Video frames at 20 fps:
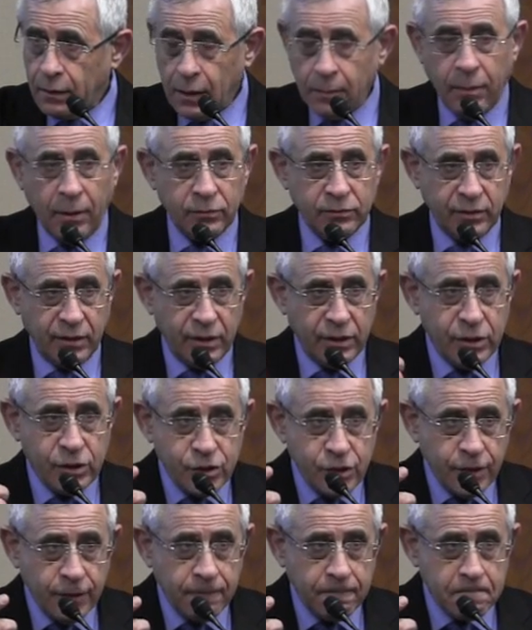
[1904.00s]
About
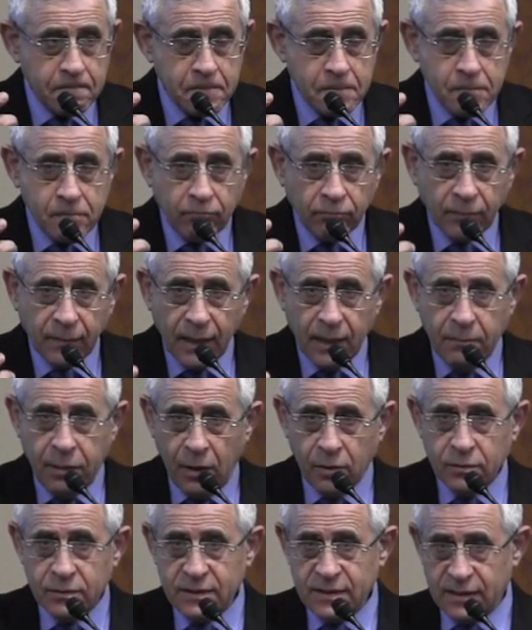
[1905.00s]
religion,
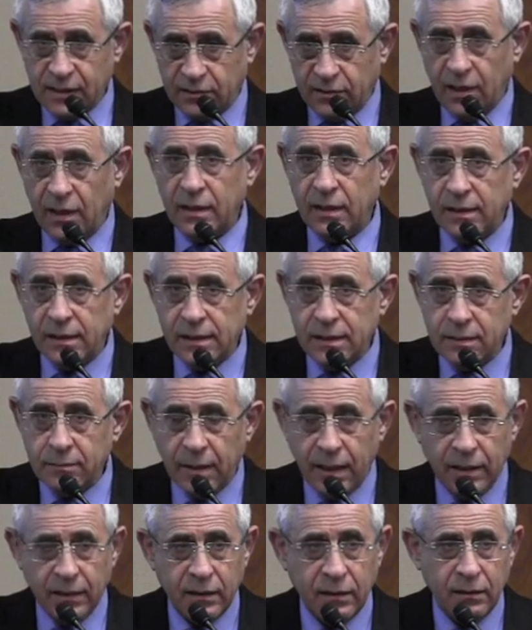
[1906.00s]
about sectarianism,
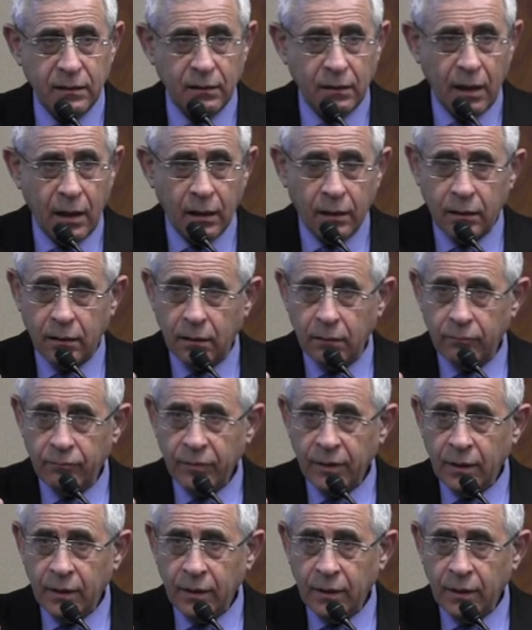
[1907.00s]
like in Iraq,